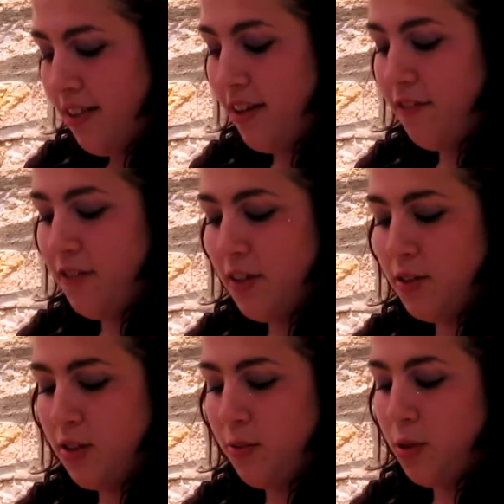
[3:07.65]
then
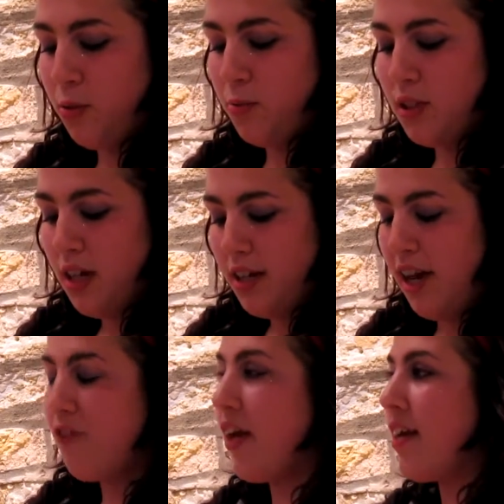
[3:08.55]
fills the rooms,
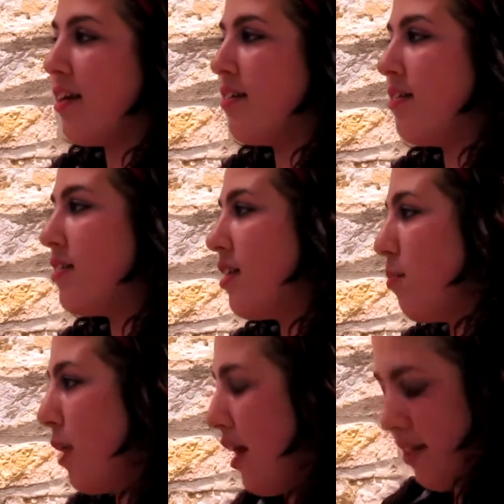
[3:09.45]
now vacant to the
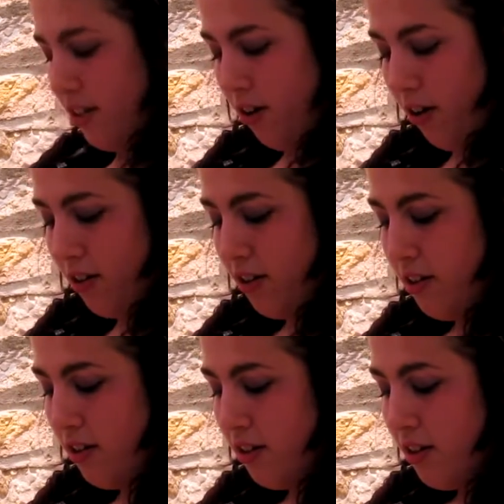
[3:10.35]
blind at heart.
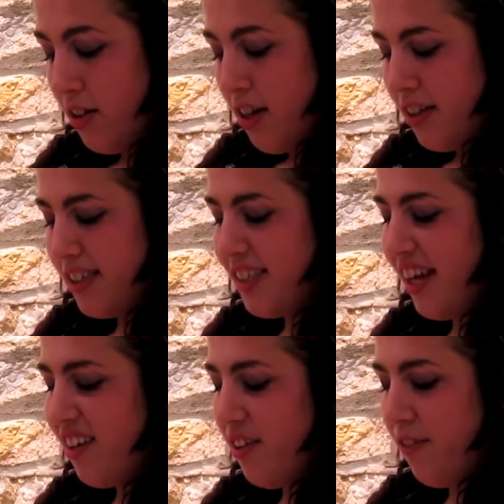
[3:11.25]
The
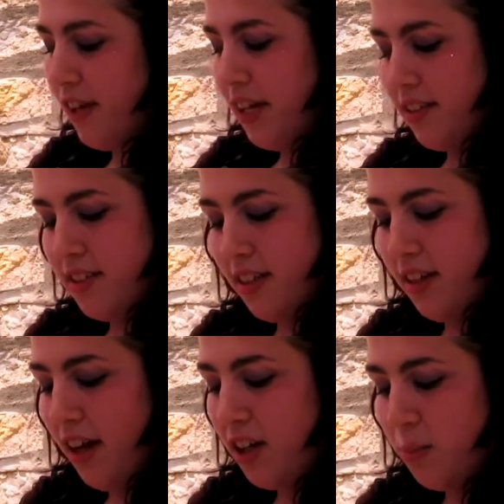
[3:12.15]
cycle of vacancy and
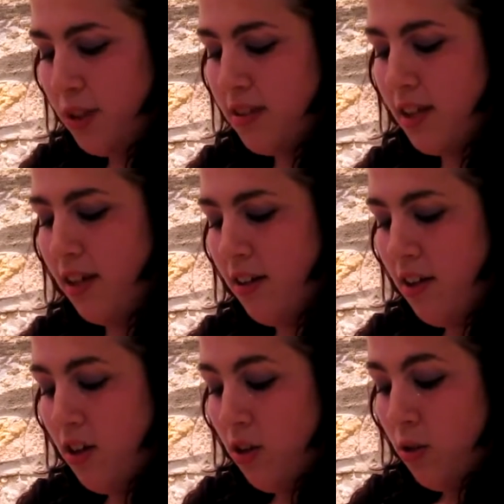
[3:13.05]
occupancy
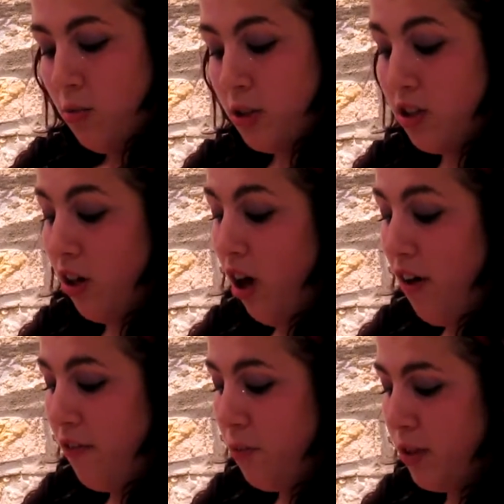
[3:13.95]
will start
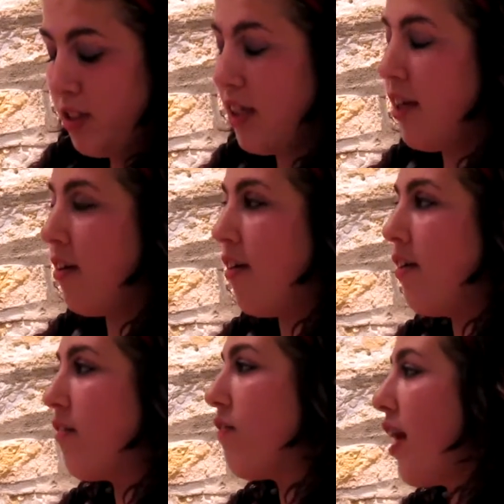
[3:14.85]
off once again,
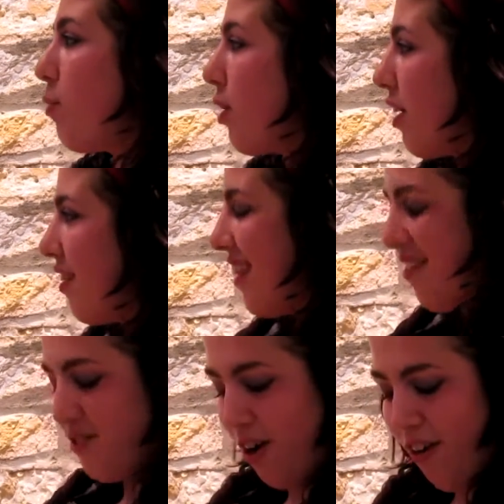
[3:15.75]
right where it
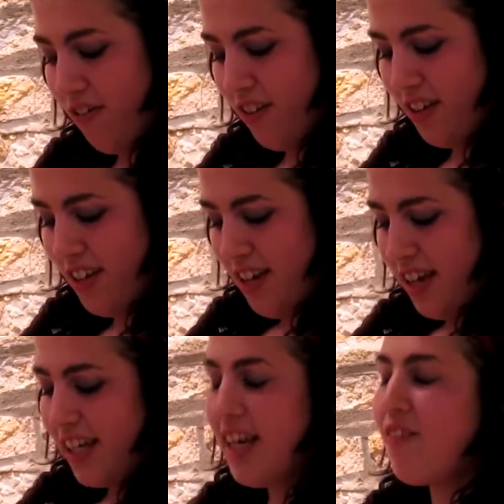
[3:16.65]
left off.
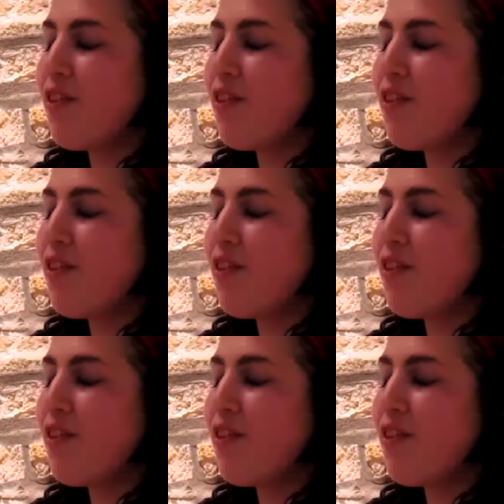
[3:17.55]
Yet I